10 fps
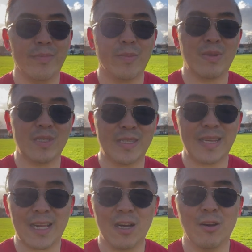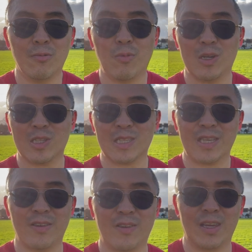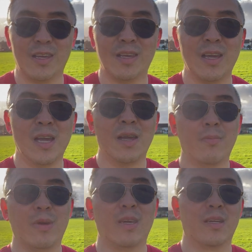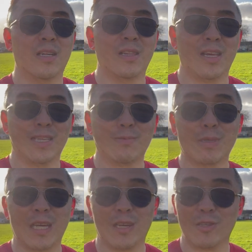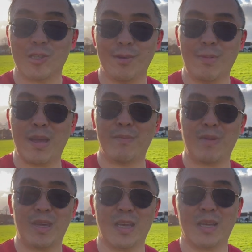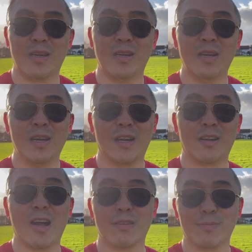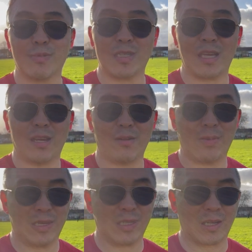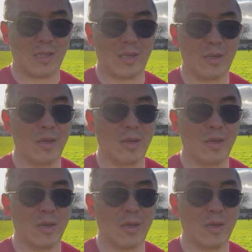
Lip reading: been sitting at home watching TV, being a Lay's potato chip and being a couch potato basically.